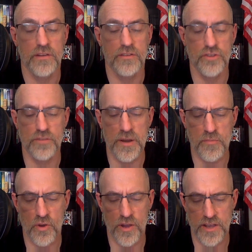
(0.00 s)
"Duke, my
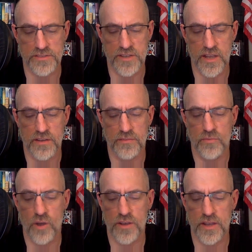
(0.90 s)
boy," I said,
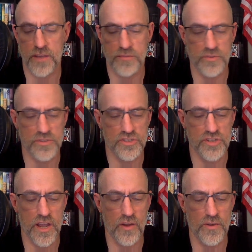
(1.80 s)
walking up to his
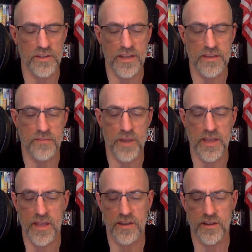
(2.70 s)
chair and laying my
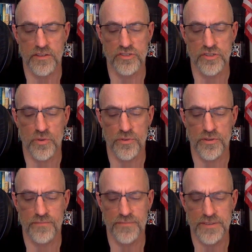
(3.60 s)
hand on his
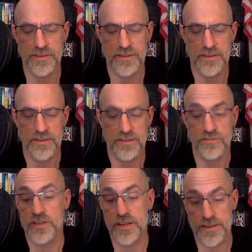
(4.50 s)
shoulder.
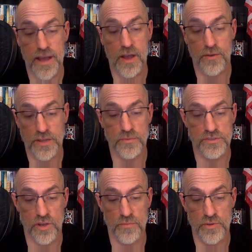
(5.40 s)
Sitting down, he
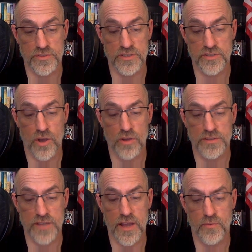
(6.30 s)
was almost as tall
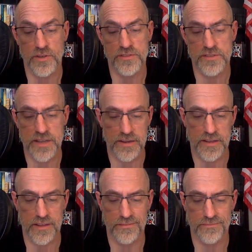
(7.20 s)
as I was
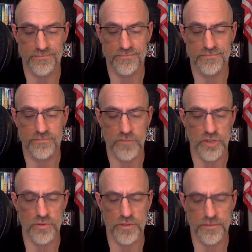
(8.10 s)
standing.
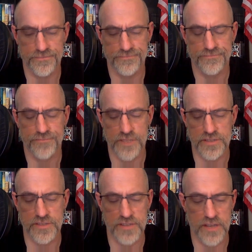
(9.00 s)
"Duke,
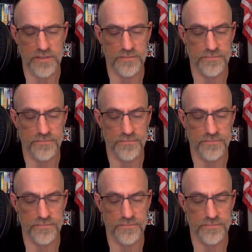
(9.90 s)
this is it."